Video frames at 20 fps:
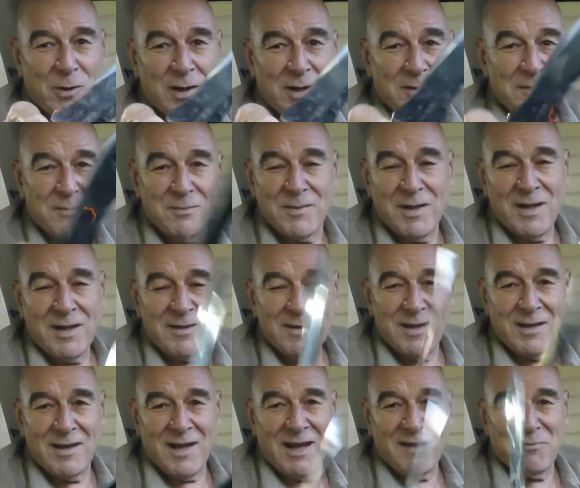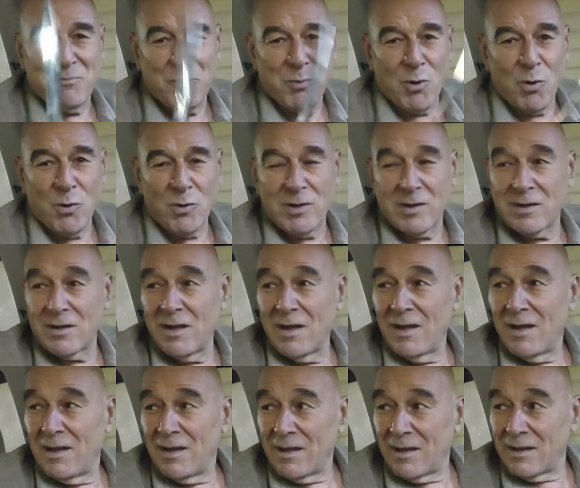one. The knife broke and
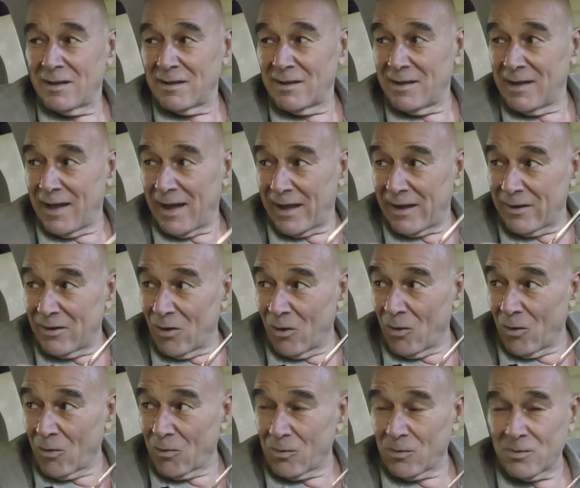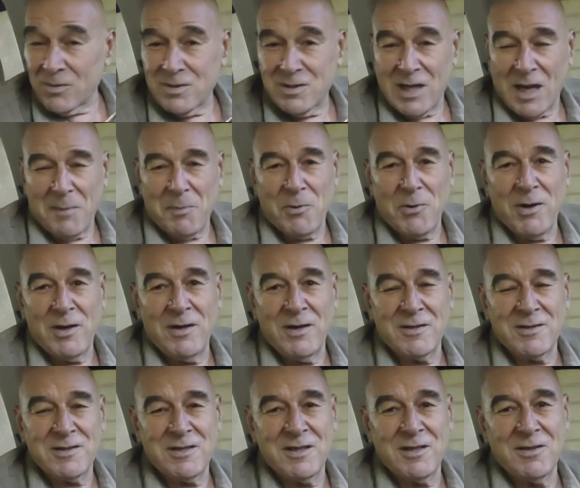it had no temper in
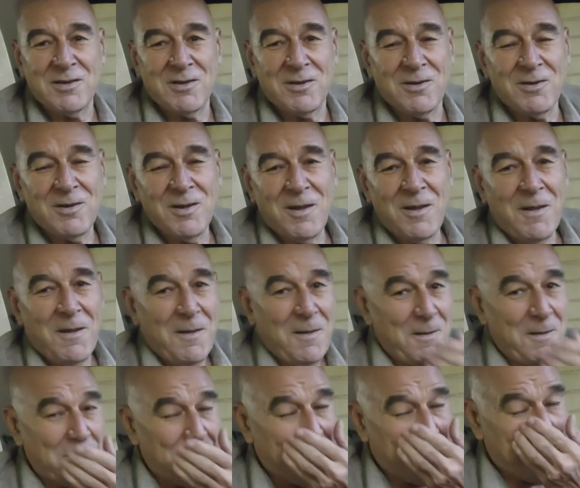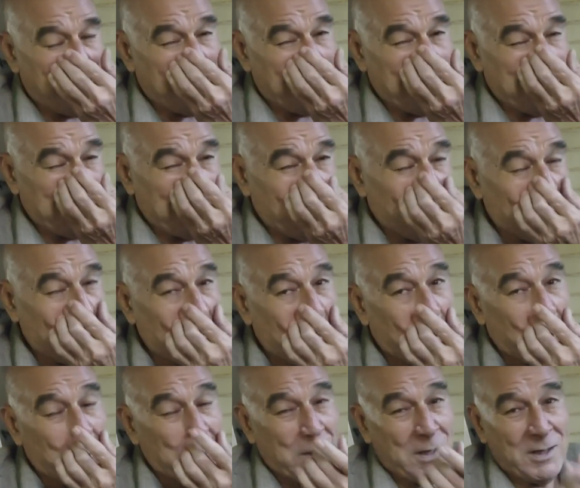the steel. Wouldn't
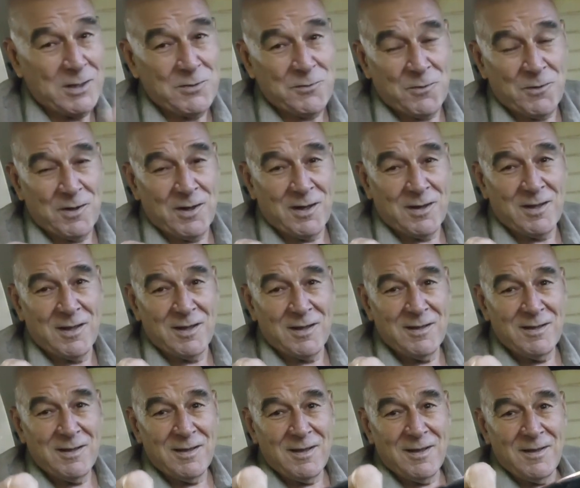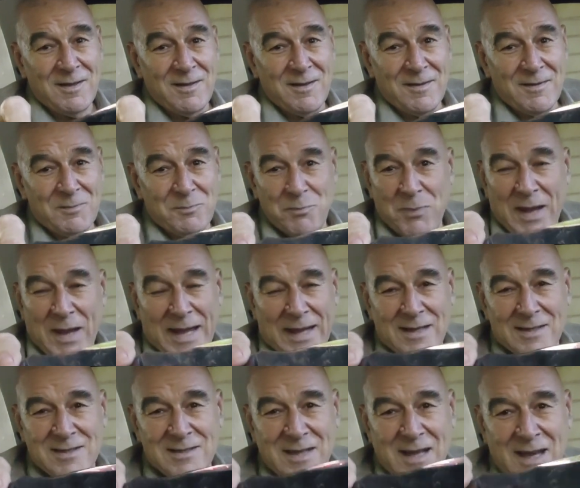hold an edge for nothing.
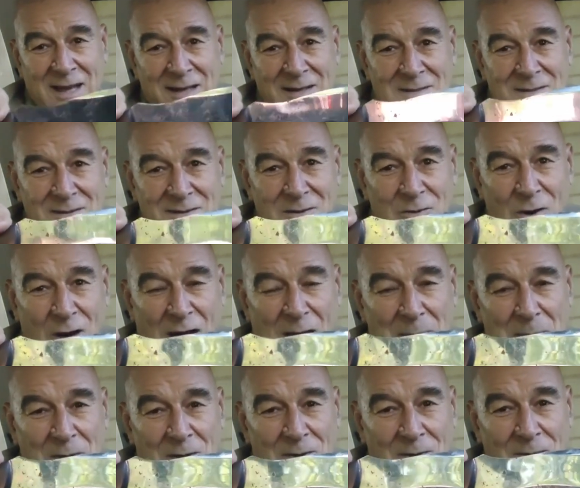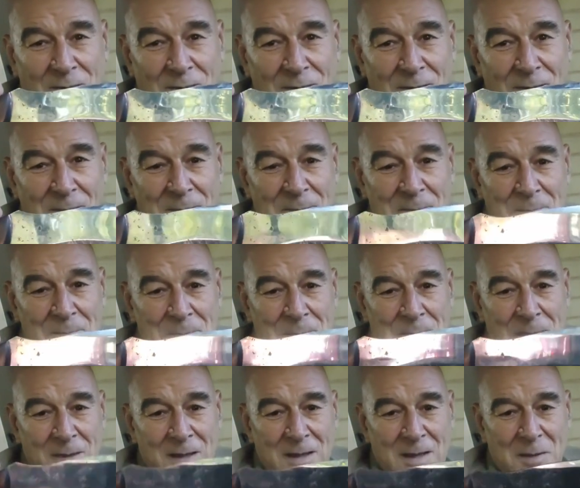Pakistan crap, you know.
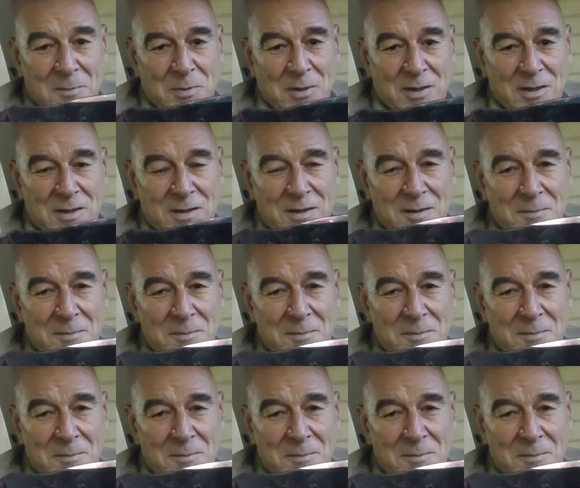But